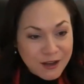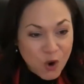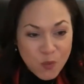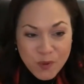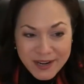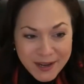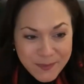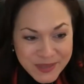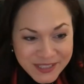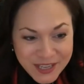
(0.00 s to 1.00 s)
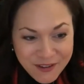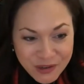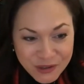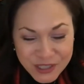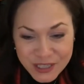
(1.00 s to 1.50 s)
open it up and see if
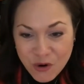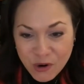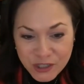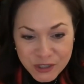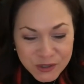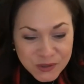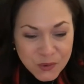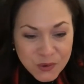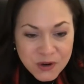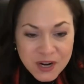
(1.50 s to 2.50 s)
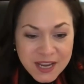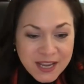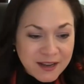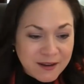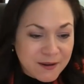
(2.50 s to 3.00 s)
there's any questions or
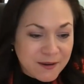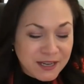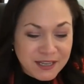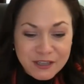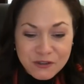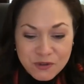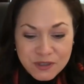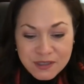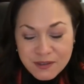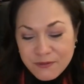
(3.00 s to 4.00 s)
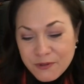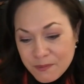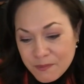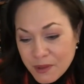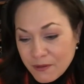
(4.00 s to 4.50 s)
any interest from